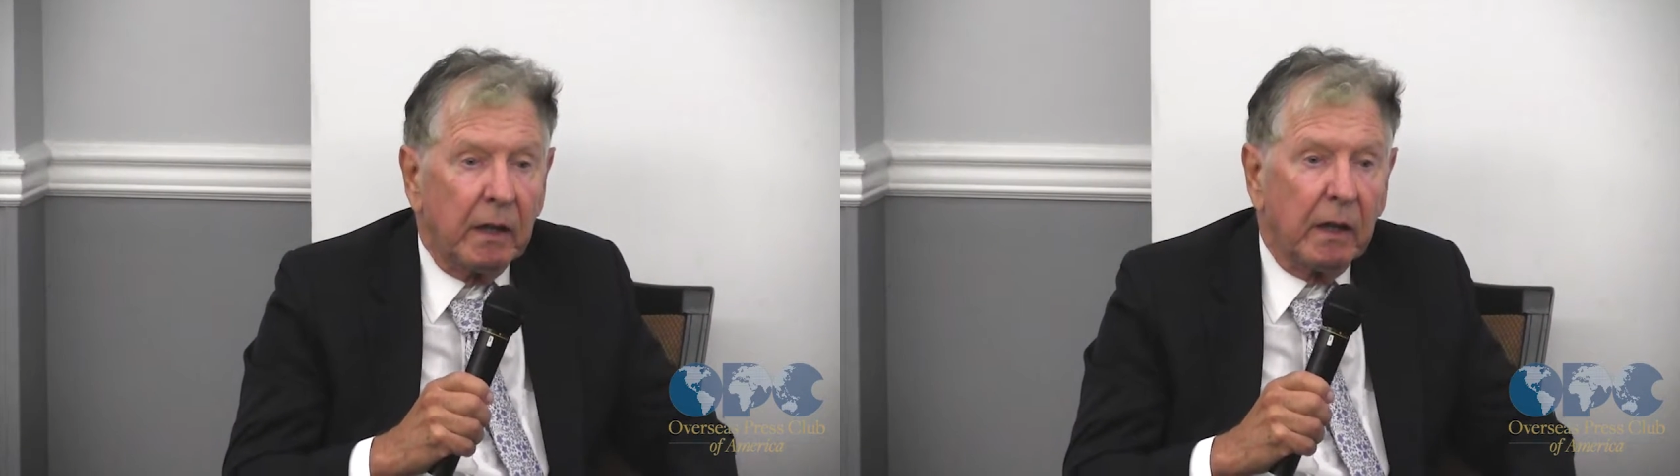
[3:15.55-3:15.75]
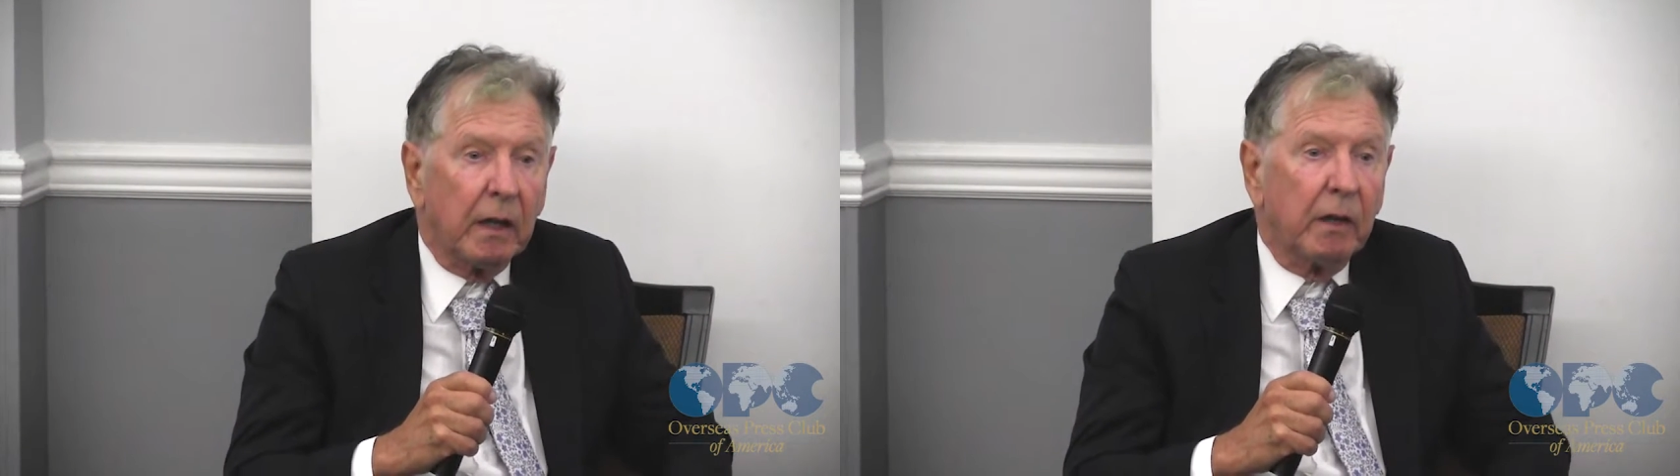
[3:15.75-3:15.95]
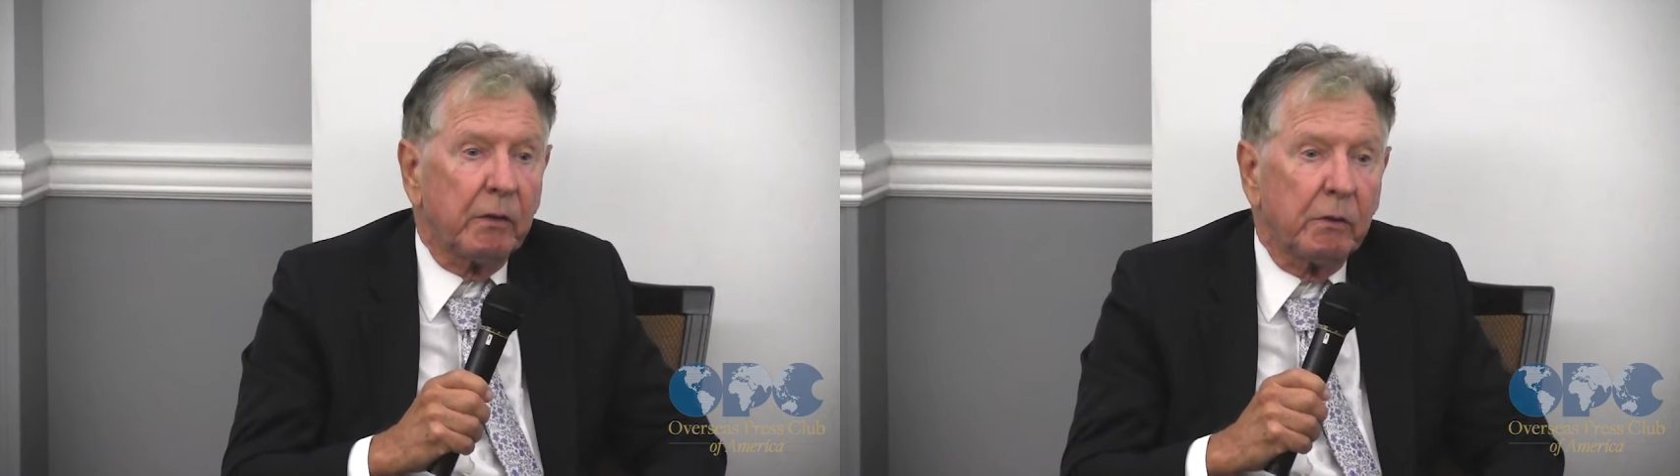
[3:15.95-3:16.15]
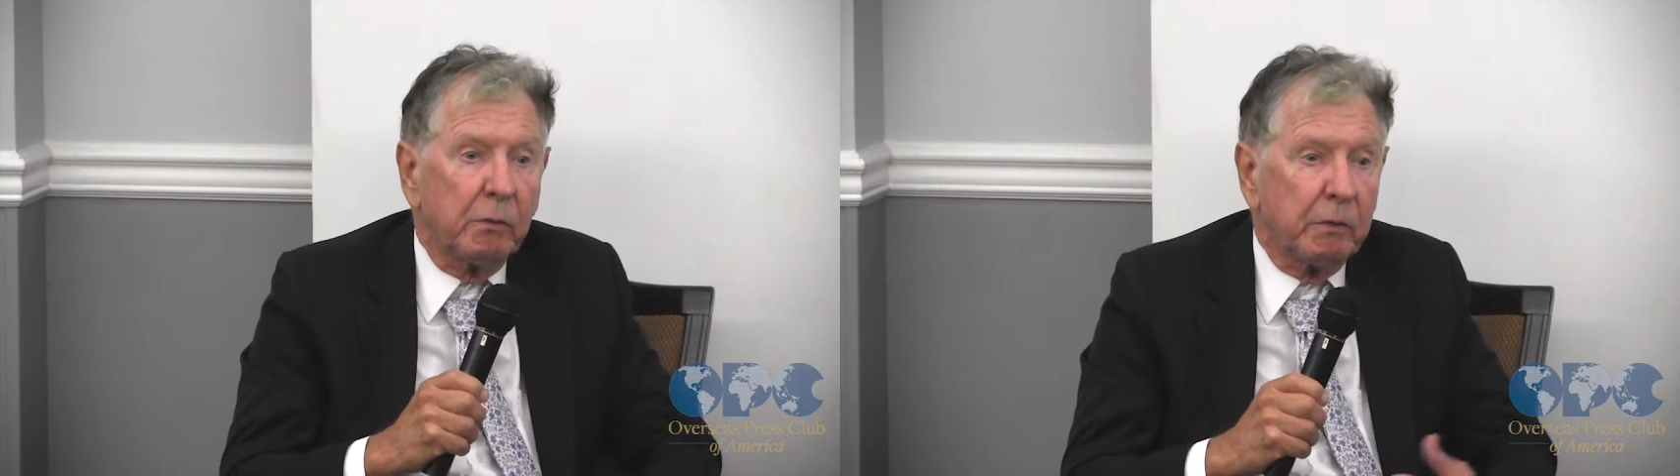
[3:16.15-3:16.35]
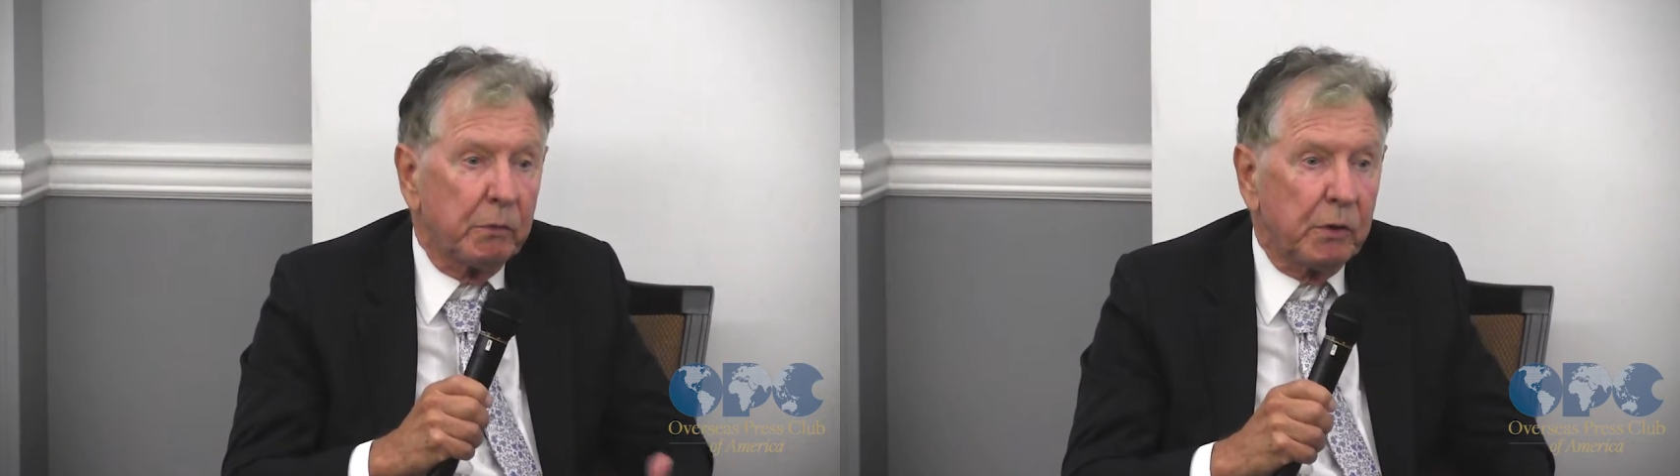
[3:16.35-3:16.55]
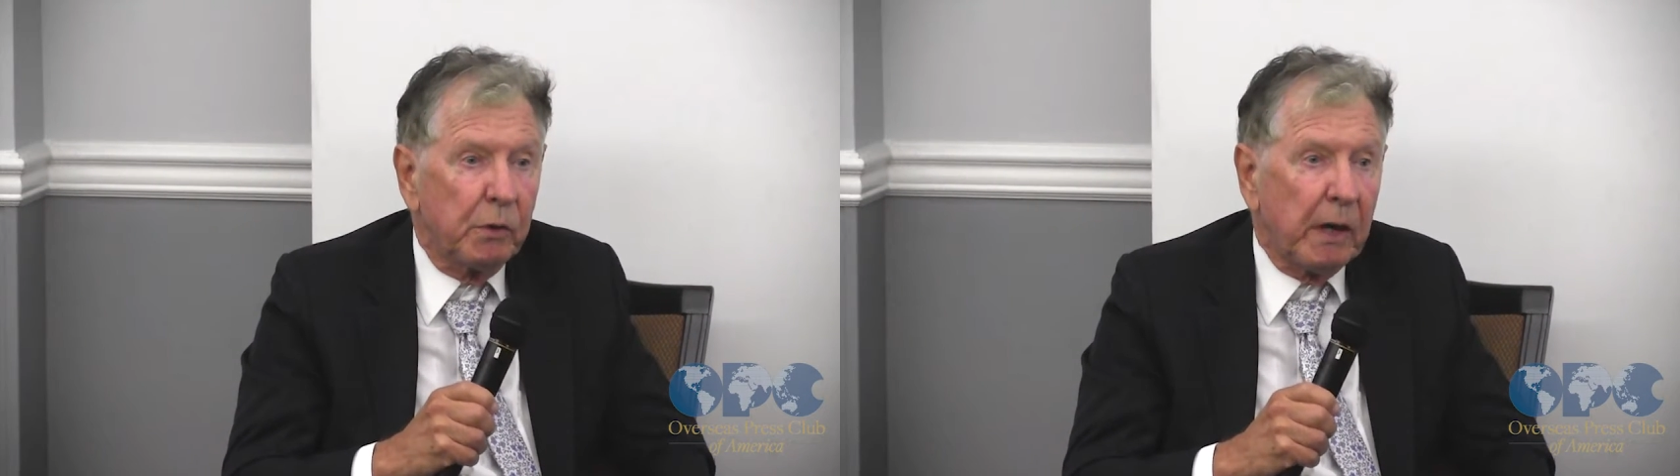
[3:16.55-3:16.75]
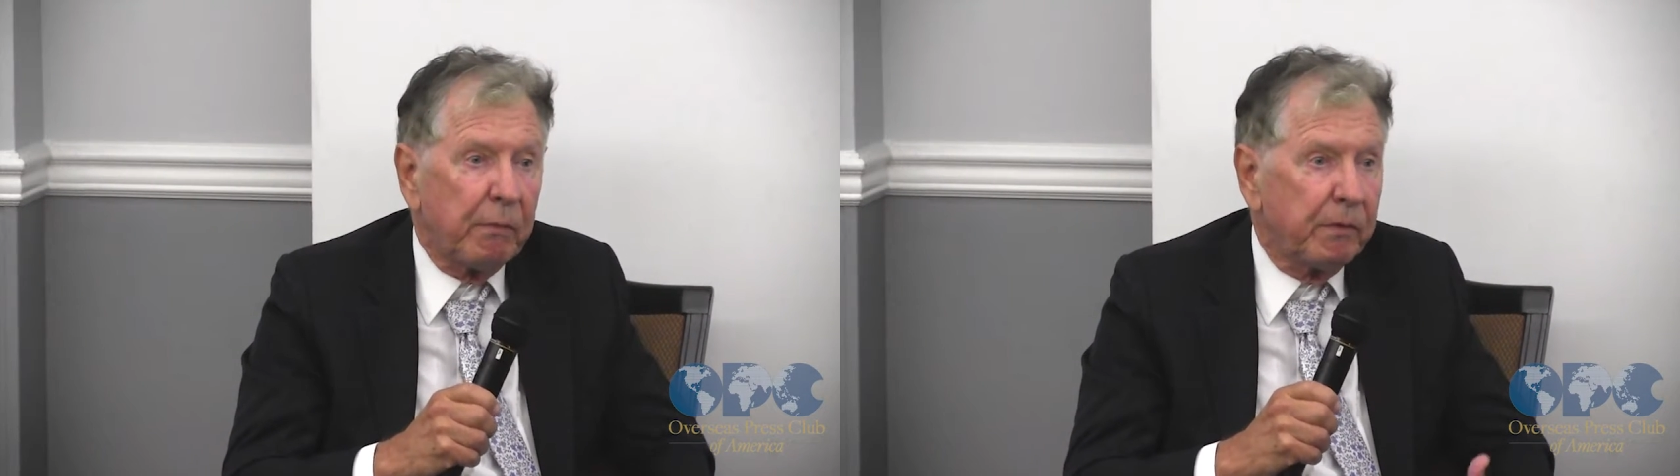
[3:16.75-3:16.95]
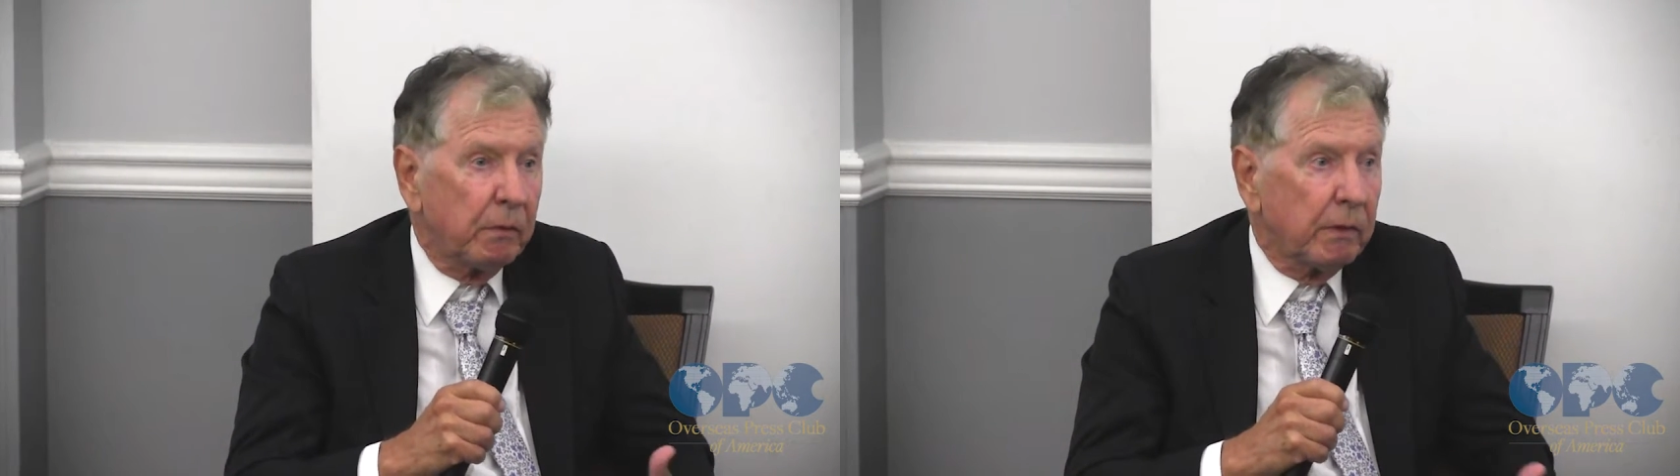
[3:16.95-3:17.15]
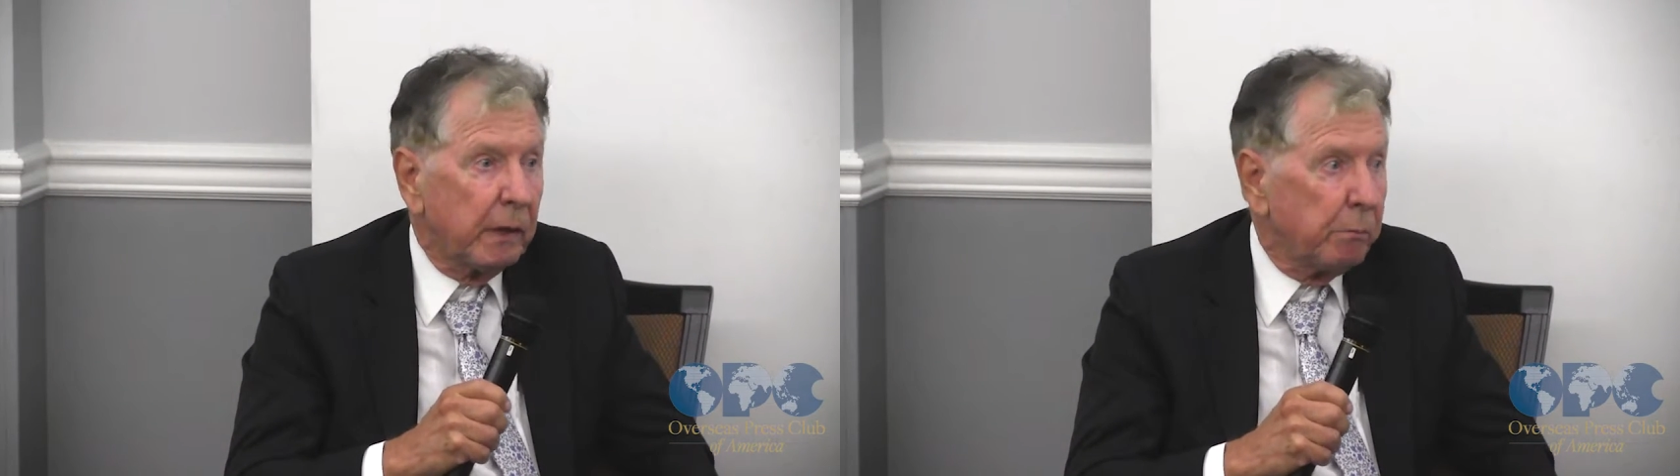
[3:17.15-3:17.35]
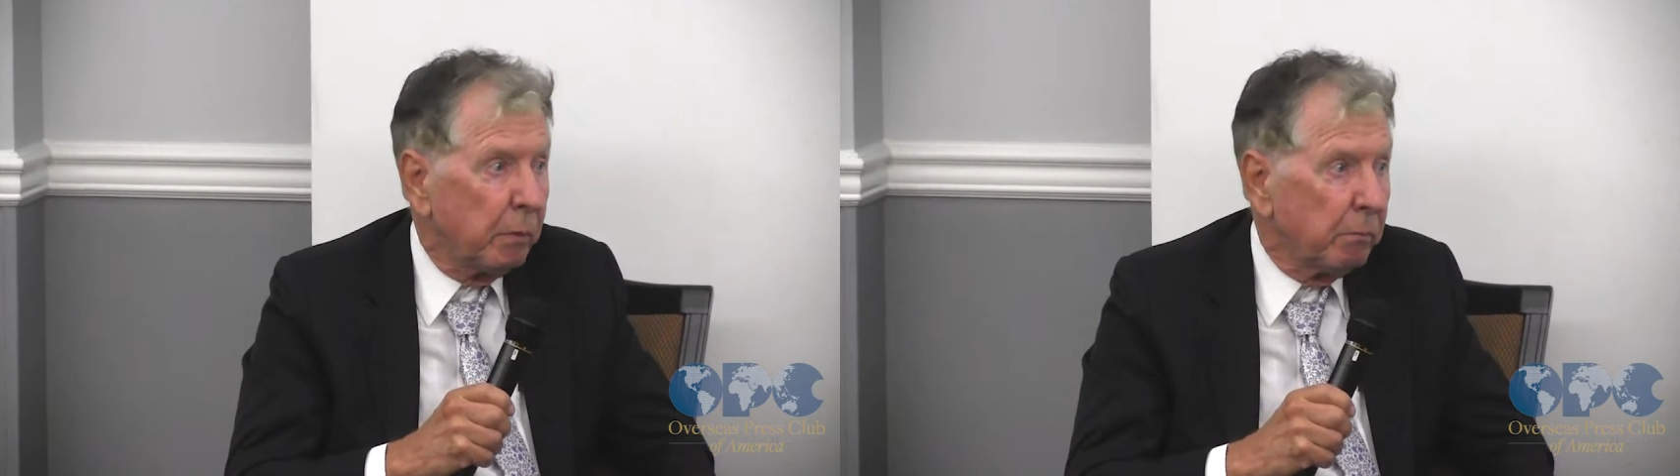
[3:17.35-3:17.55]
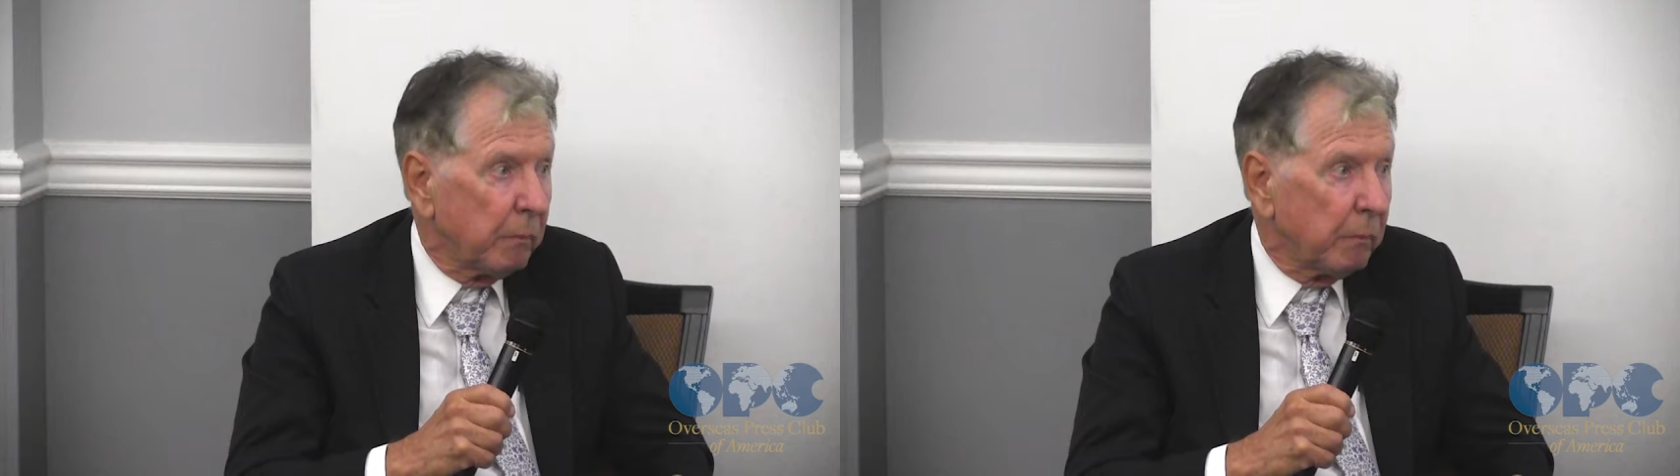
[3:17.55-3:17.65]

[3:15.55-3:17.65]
you do have to keep